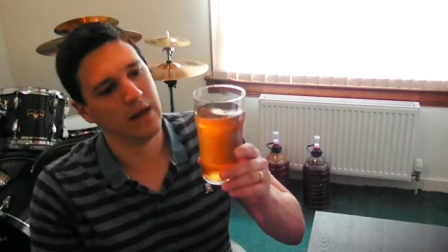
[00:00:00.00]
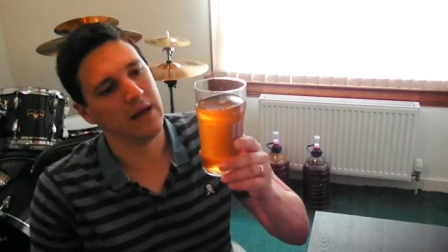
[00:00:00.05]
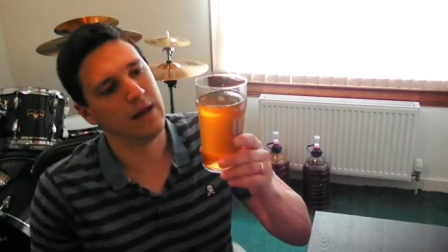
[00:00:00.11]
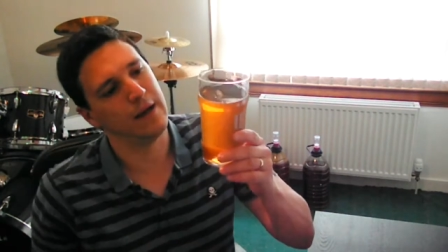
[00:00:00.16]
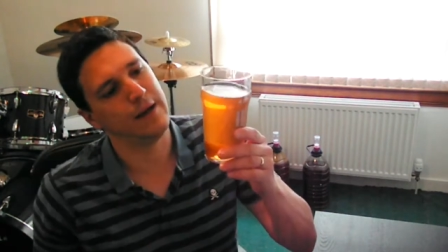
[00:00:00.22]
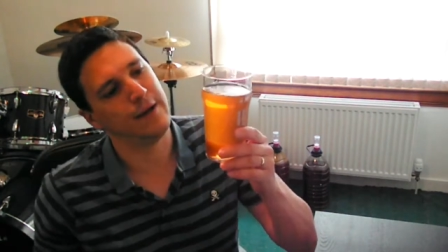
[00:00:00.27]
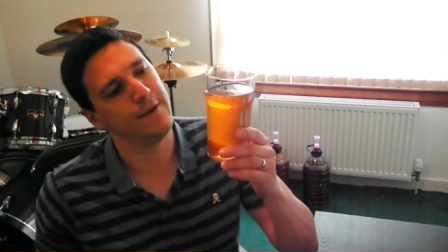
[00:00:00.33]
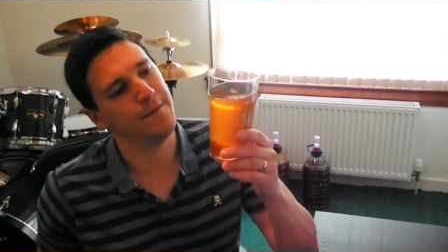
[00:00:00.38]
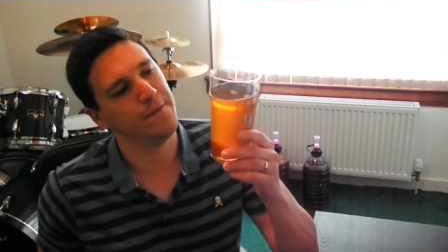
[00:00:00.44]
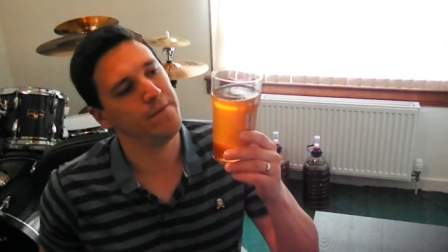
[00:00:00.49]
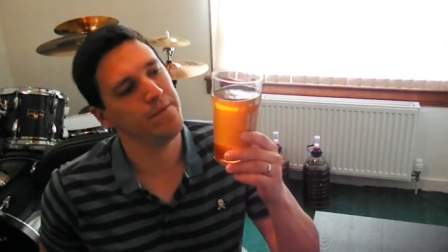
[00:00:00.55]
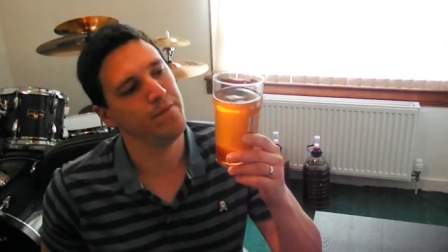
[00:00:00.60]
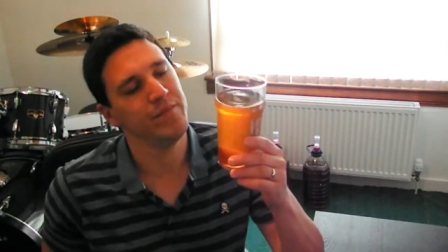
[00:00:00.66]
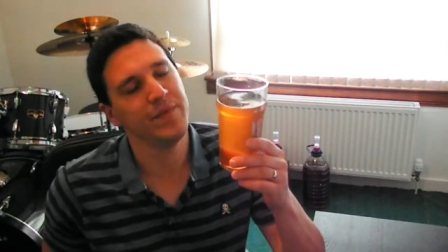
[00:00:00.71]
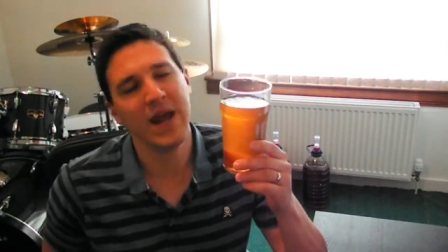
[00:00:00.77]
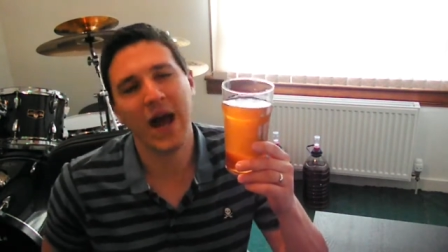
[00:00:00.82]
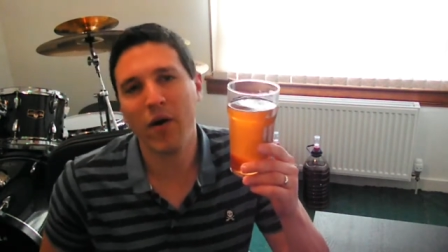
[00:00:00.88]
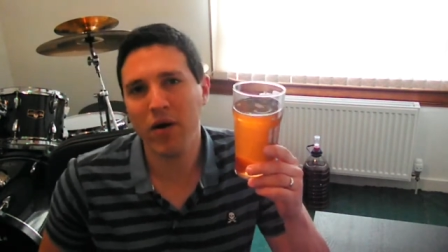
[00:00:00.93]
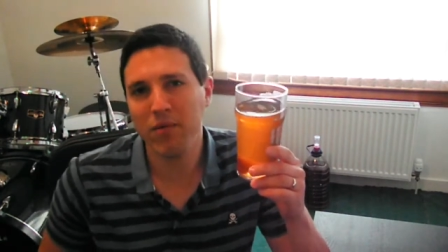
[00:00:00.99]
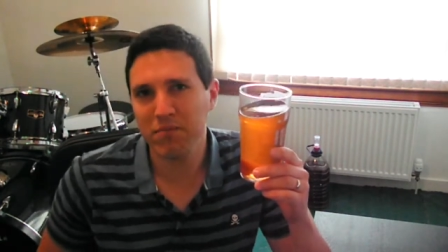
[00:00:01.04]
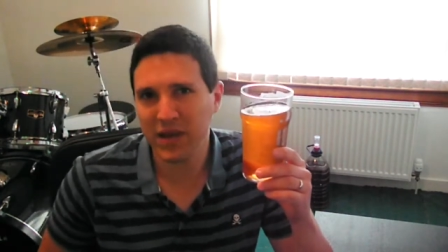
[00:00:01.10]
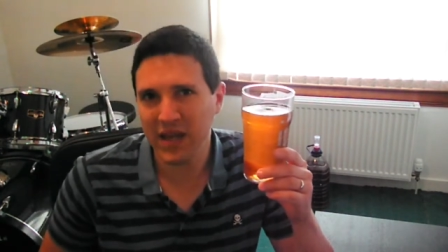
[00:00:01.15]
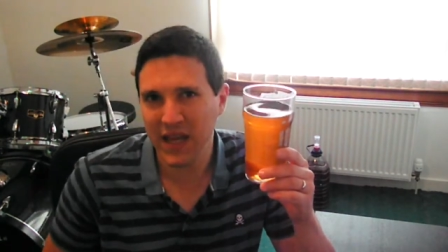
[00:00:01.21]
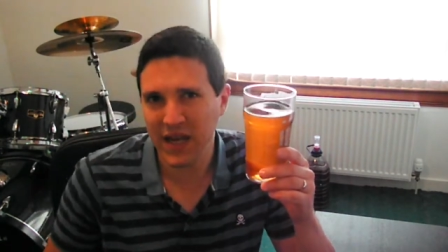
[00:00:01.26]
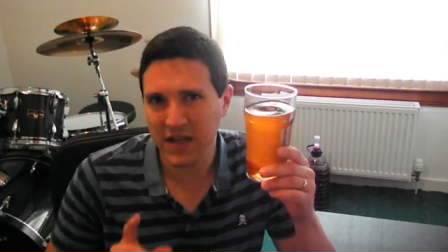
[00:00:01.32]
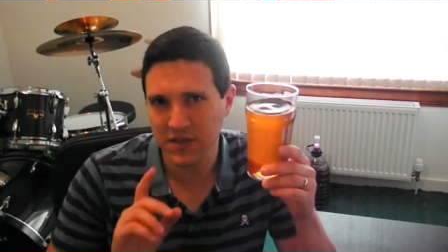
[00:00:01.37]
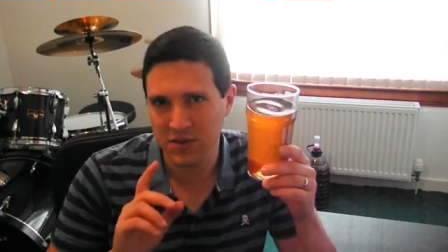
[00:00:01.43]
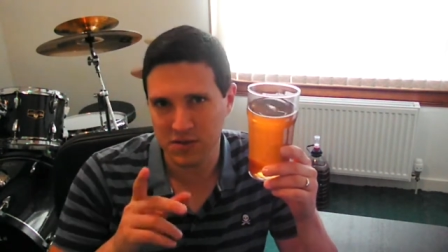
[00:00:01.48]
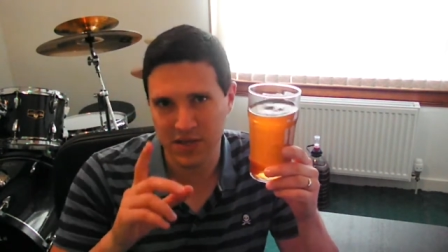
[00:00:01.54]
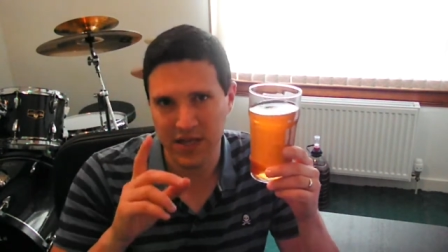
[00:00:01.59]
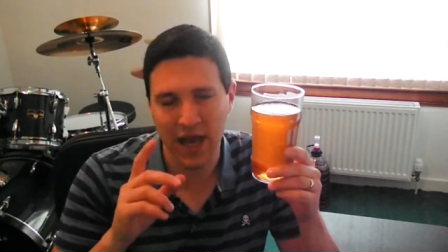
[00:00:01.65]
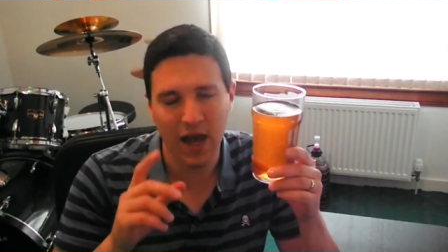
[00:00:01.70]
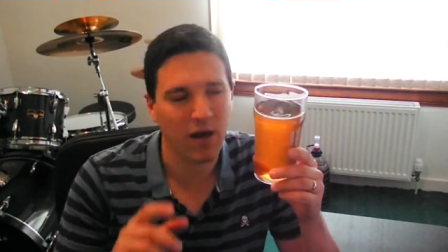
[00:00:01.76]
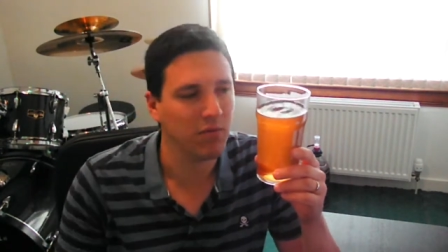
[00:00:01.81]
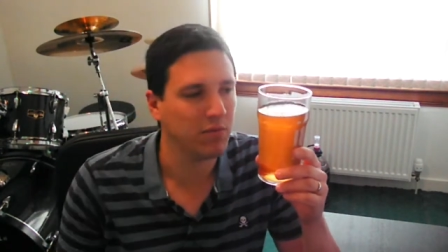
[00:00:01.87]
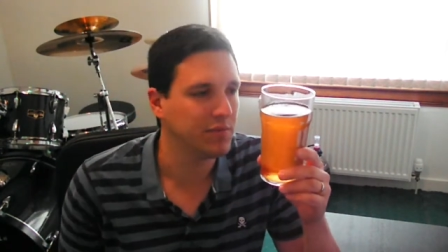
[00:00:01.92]
Now I'm beginning to
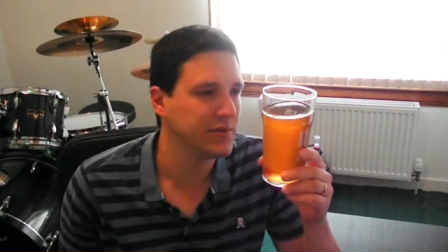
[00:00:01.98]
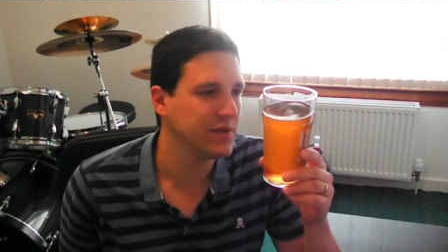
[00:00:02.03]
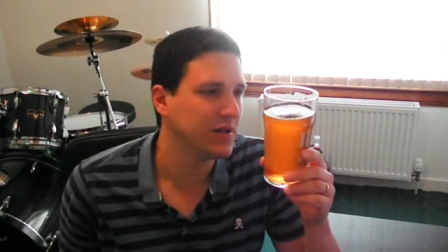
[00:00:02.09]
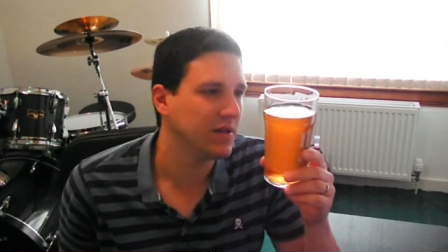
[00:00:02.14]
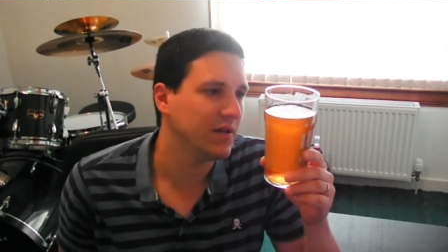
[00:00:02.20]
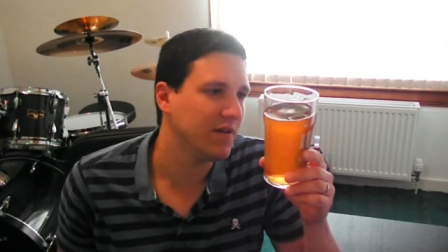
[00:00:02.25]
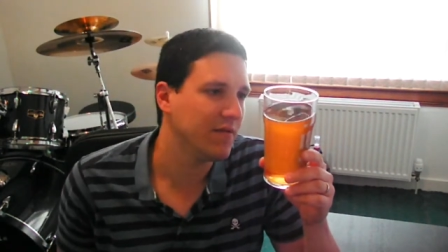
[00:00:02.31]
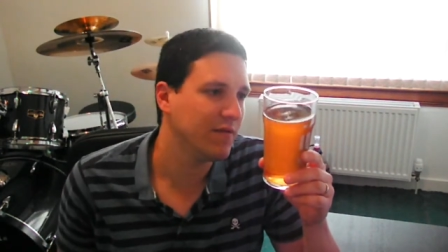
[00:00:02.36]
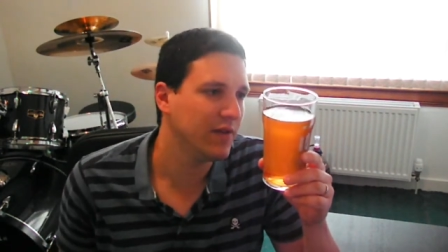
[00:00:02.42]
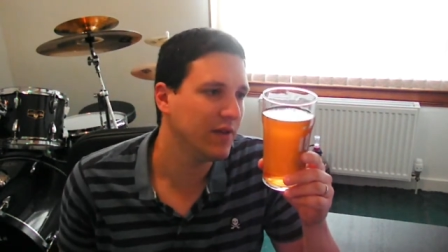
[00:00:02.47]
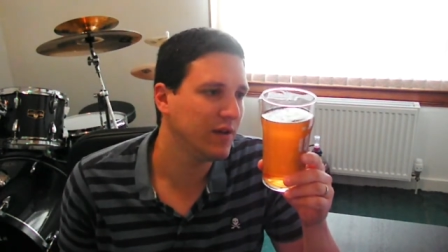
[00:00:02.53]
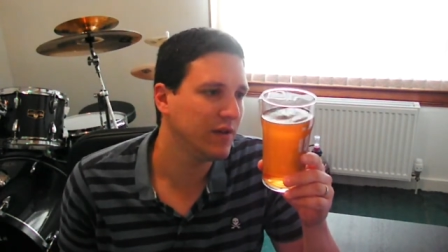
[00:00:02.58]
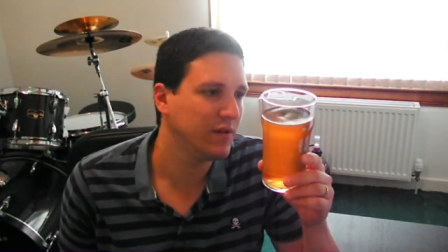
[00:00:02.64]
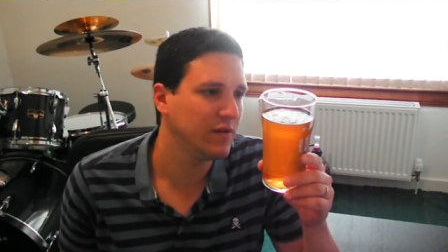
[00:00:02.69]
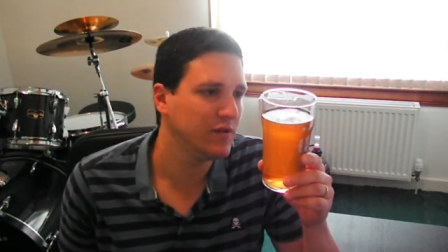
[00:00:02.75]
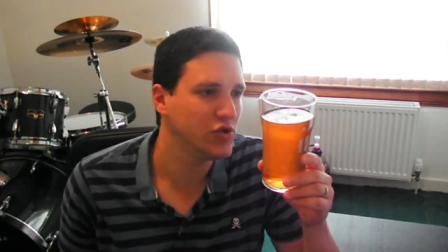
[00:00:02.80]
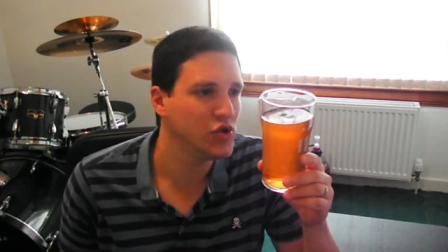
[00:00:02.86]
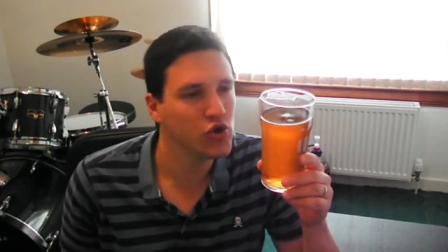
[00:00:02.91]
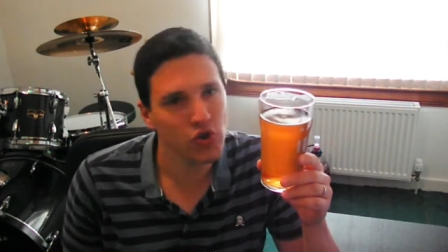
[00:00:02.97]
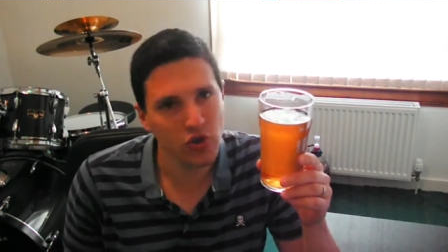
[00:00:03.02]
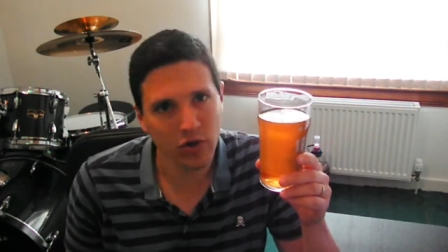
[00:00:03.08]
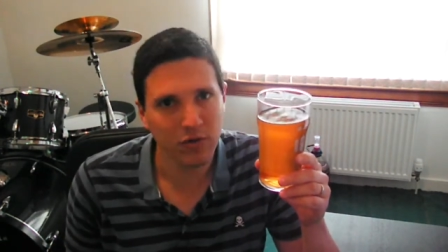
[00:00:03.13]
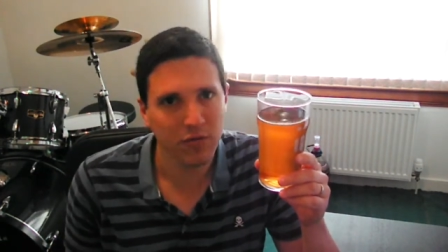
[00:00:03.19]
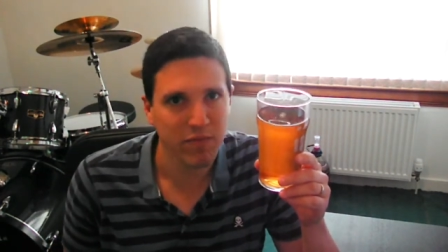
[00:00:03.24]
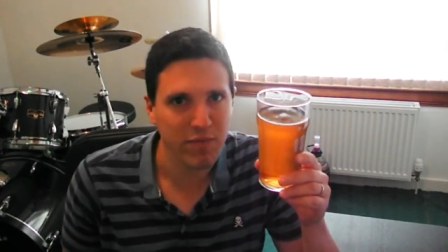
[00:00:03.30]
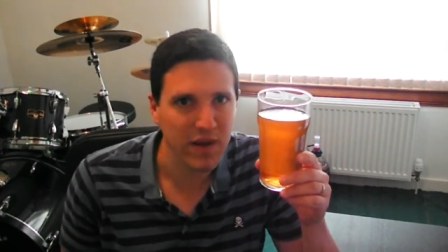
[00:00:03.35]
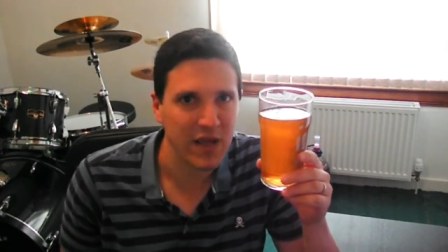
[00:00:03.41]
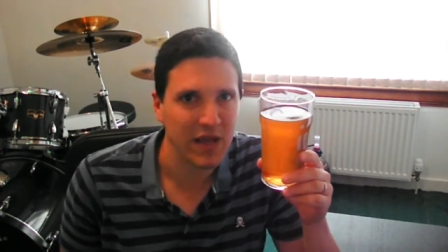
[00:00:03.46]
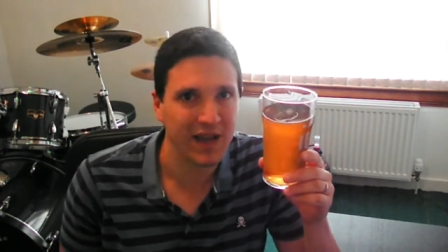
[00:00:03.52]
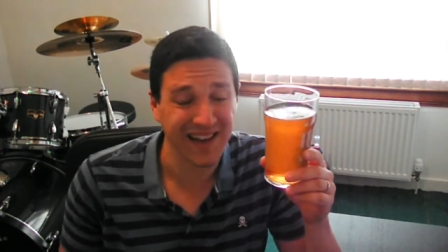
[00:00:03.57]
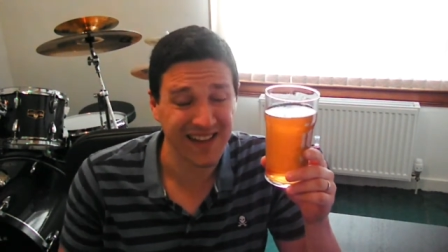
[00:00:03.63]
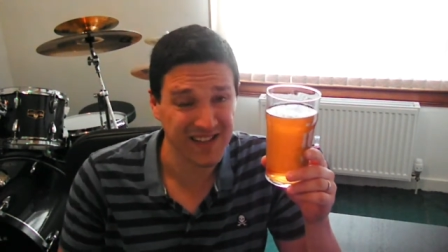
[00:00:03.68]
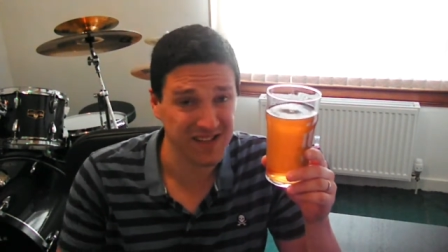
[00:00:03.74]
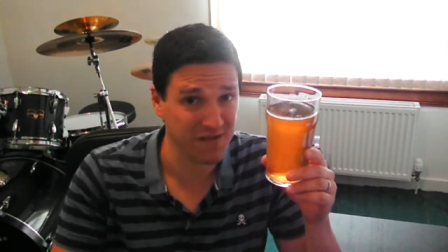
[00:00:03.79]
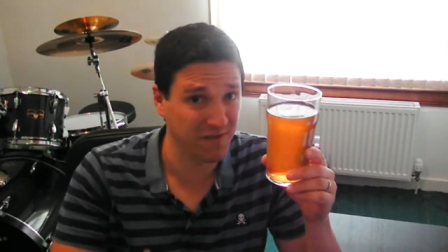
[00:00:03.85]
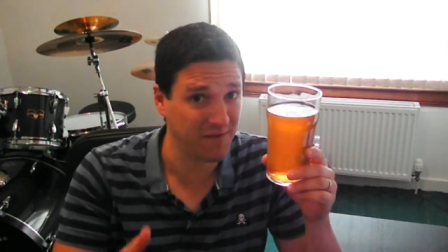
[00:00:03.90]
doubt if this should be
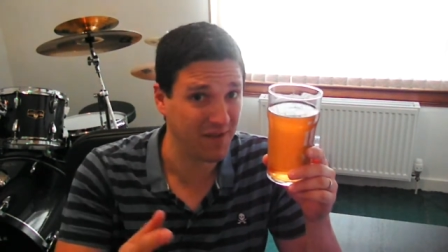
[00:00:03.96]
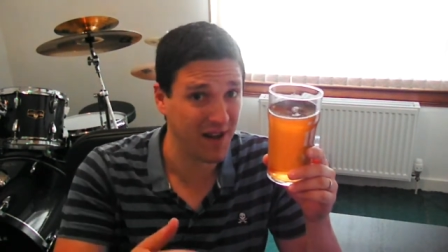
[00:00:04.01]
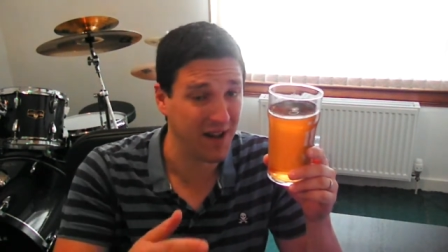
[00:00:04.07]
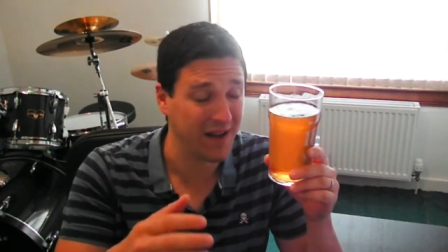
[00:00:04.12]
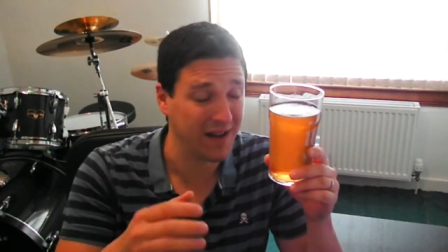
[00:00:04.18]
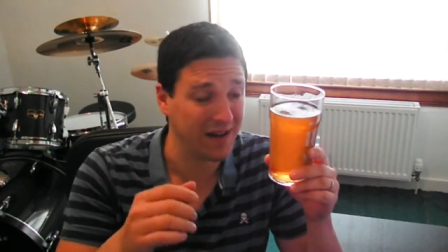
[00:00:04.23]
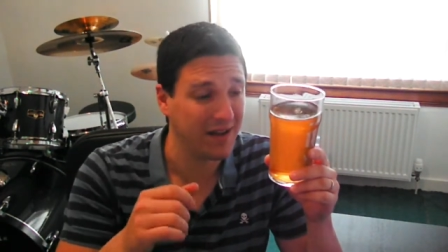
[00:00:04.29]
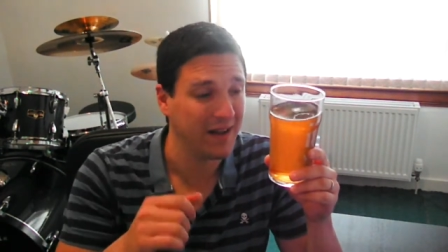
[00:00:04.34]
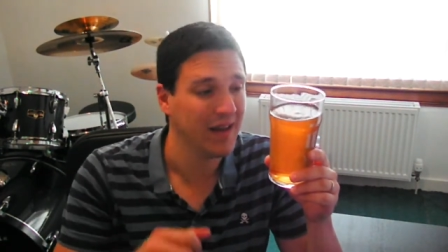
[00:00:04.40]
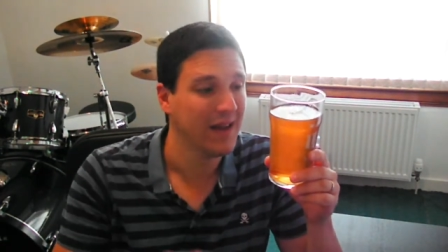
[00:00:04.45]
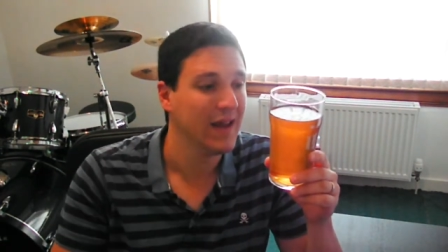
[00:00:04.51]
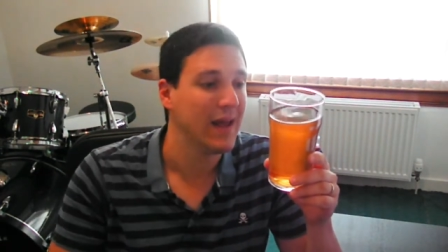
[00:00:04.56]
classified